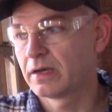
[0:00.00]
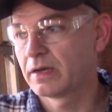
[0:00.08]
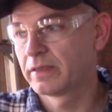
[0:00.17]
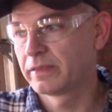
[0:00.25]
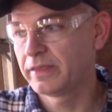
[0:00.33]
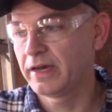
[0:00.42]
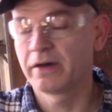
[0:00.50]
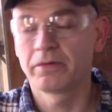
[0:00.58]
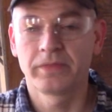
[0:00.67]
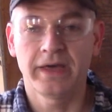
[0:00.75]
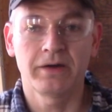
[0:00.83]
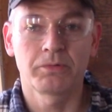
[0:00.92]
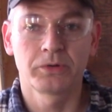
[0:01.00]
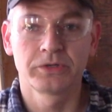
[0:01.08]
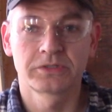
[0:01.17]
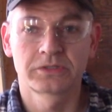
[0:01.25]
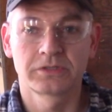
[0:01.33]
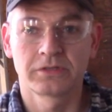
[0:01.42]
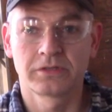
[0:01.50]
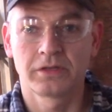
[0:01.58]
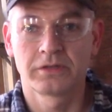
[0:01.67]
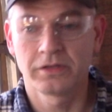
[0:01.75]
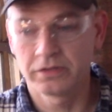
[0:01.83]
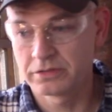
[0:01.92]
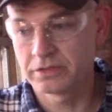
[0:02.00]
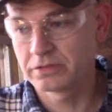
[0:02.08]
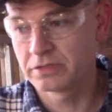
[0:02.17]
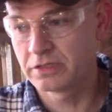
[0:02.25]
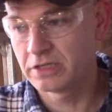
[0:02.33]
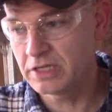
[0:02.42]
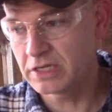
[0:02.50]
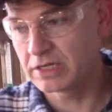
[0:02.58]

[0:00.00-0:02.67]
that was the need.